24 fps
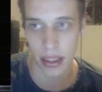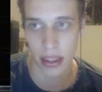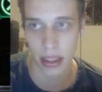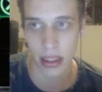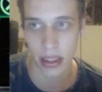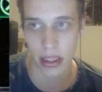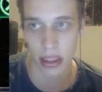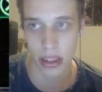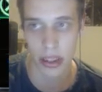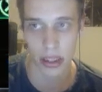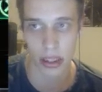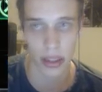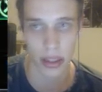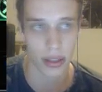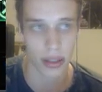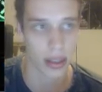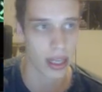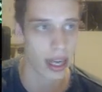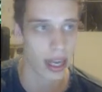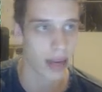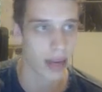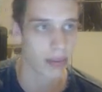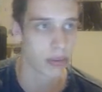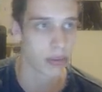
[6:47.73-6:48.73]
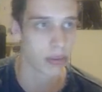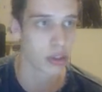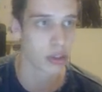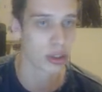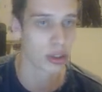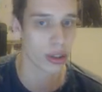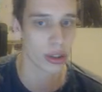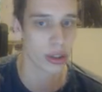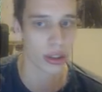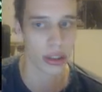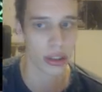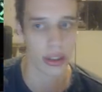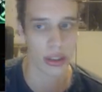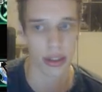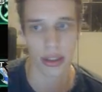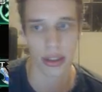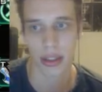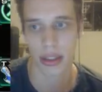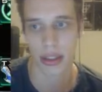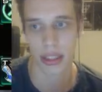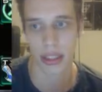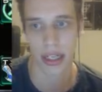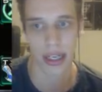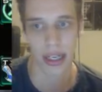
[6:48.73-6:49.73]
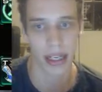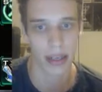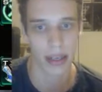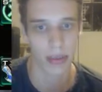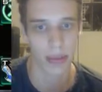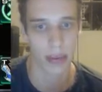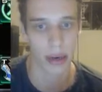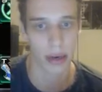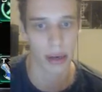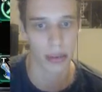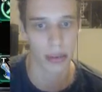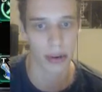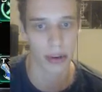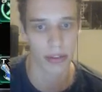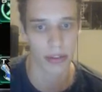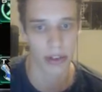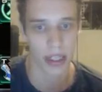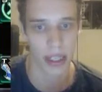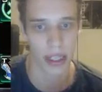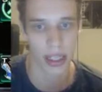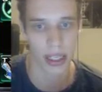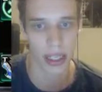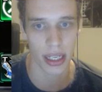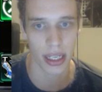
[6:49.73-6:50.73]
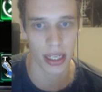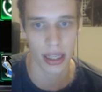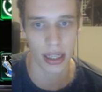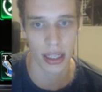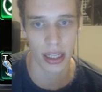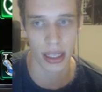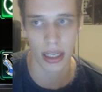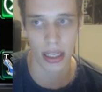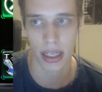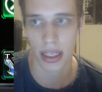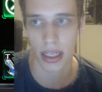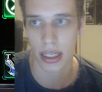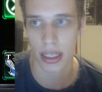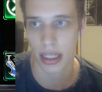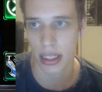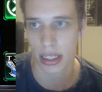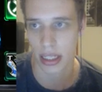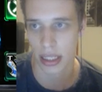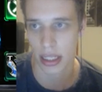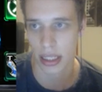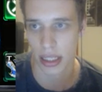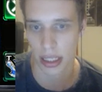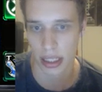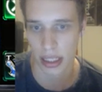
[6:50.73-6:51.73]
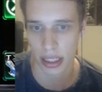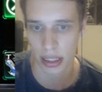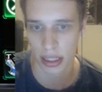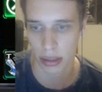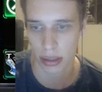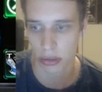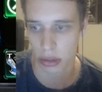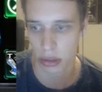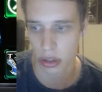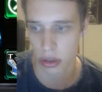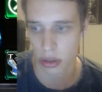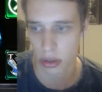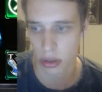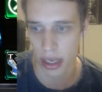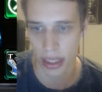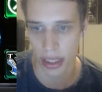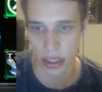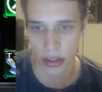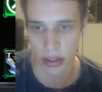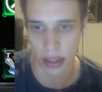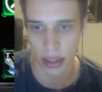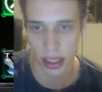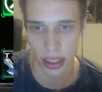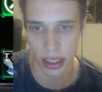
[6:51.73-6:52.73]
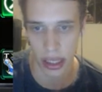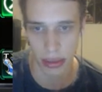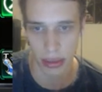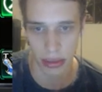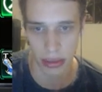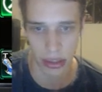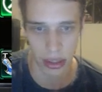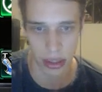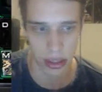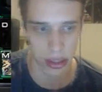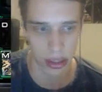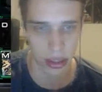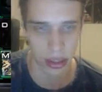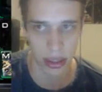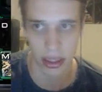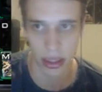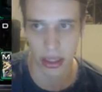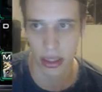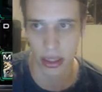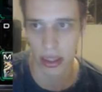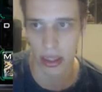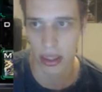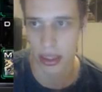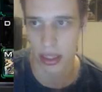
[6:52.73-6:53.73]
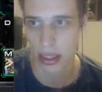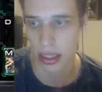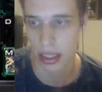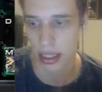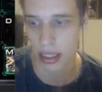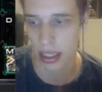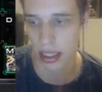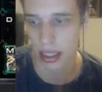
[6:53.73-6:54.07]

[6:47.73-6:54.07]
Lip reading: so I'm sure that I can warp everything in. Here comes 2 extra adepts. Here